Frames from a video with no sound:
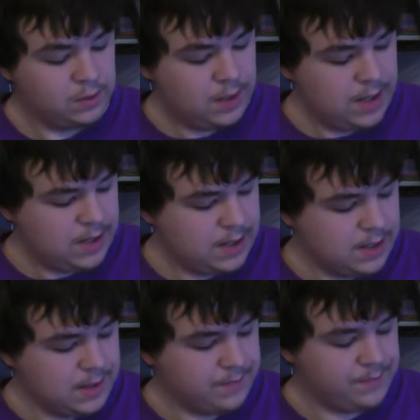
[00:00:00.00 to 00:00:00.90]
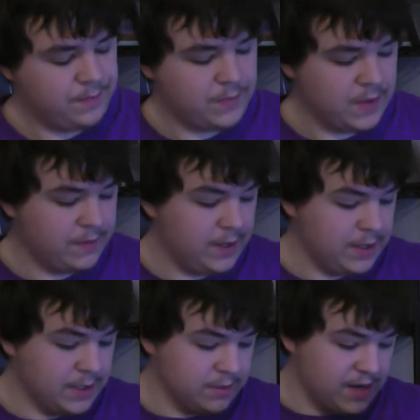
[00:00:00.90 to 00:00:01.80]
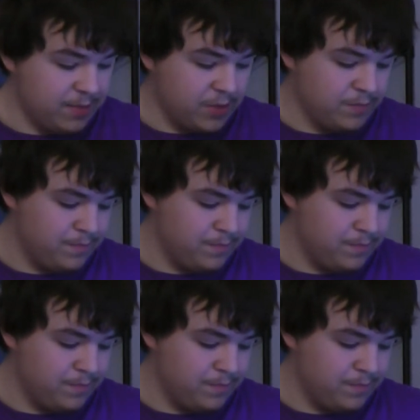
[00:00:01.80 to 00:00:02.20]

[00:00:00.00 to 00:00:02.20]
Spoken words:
Ah, very nice, Apple.